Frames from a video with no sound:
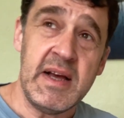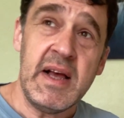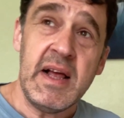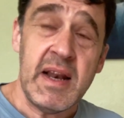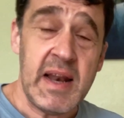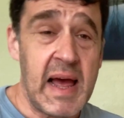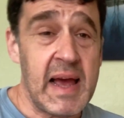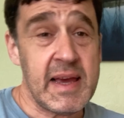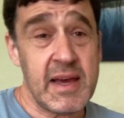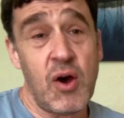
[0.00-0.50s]

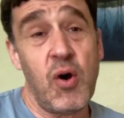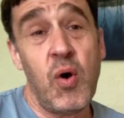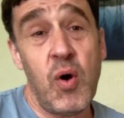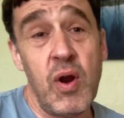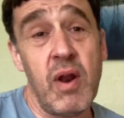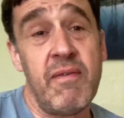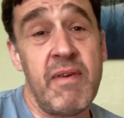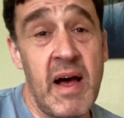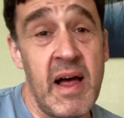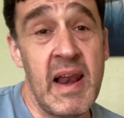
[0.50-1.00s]
Like all
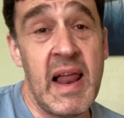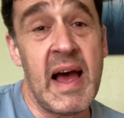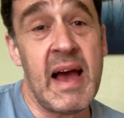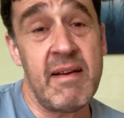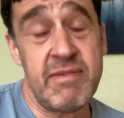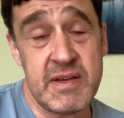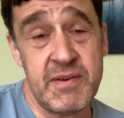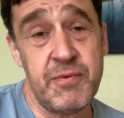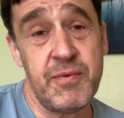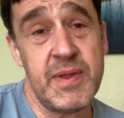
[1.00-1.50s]
of our
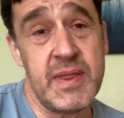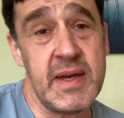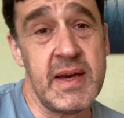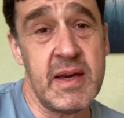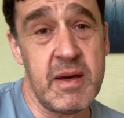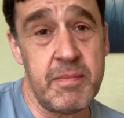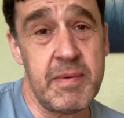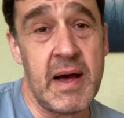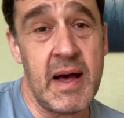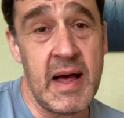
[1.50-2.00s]
lives, if we
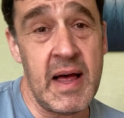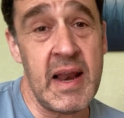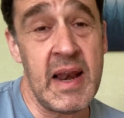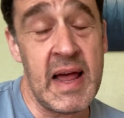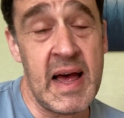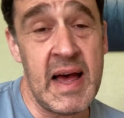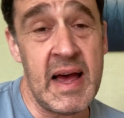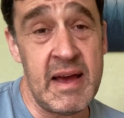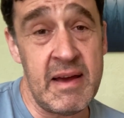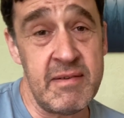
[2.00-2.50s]
think about our
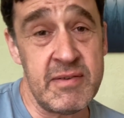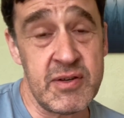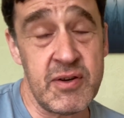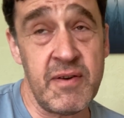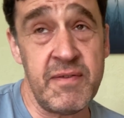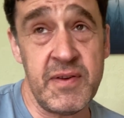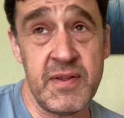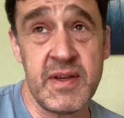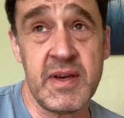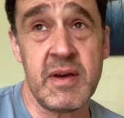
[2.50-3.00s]
lives, or
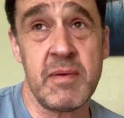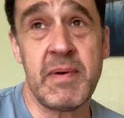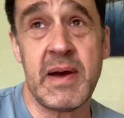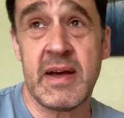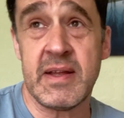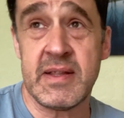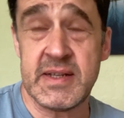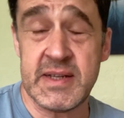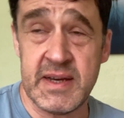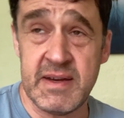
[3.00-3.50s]
if you think
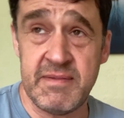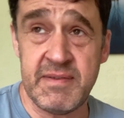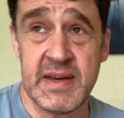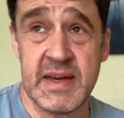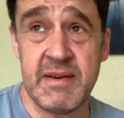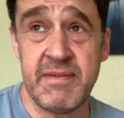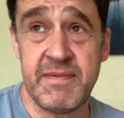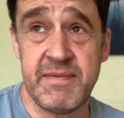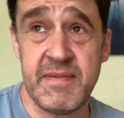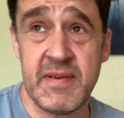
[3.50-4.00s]
about a
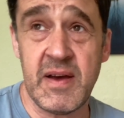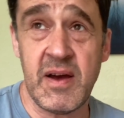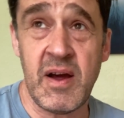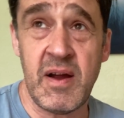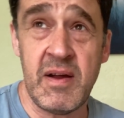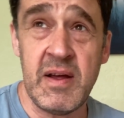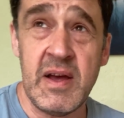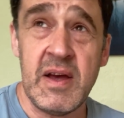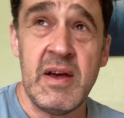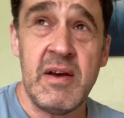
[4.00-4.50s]
TV
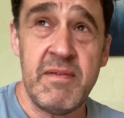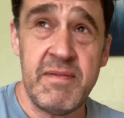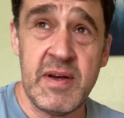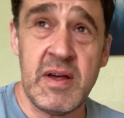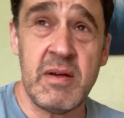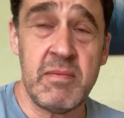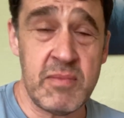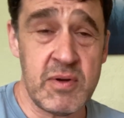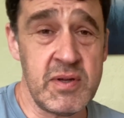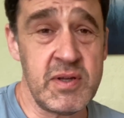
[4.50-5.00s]

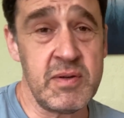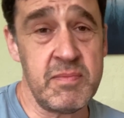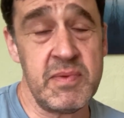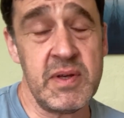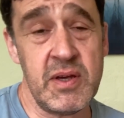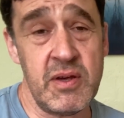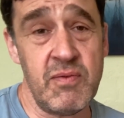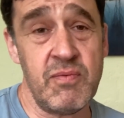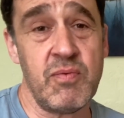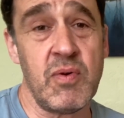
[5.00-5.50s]
film or something
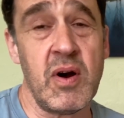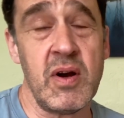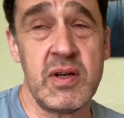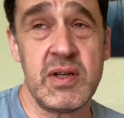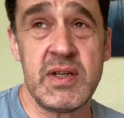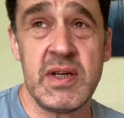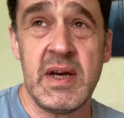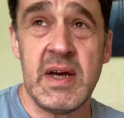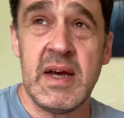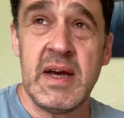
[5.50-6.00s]
you've
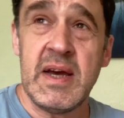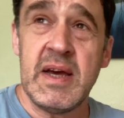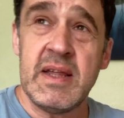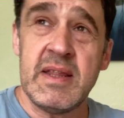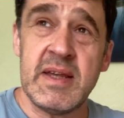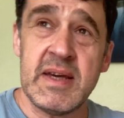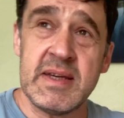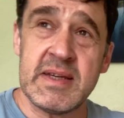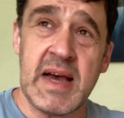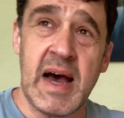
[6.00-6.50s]
watched,
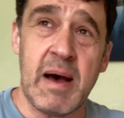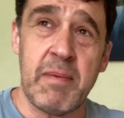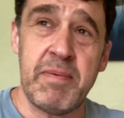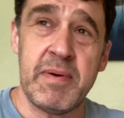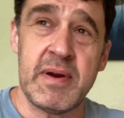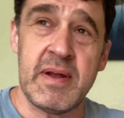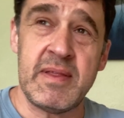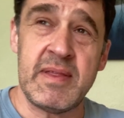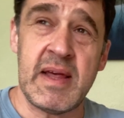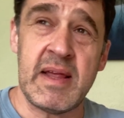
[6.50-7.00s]
things
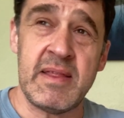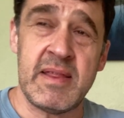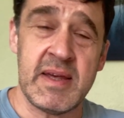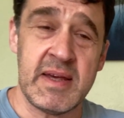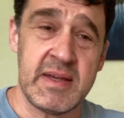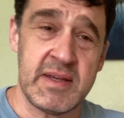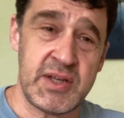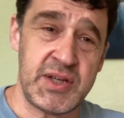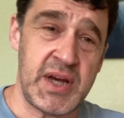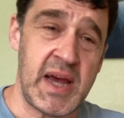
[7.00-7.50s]
happen and then
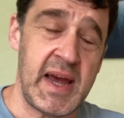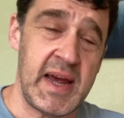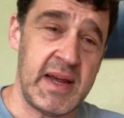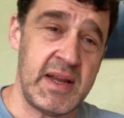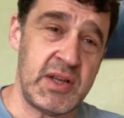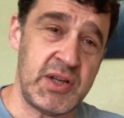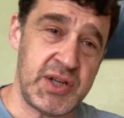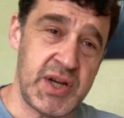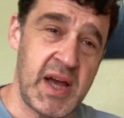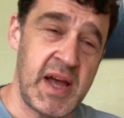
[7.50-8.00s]
things
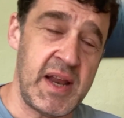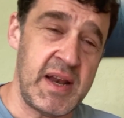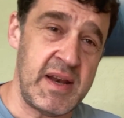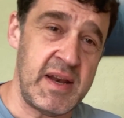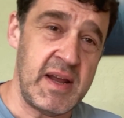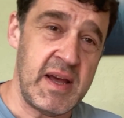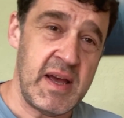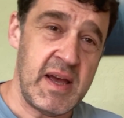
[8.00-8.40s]
change, and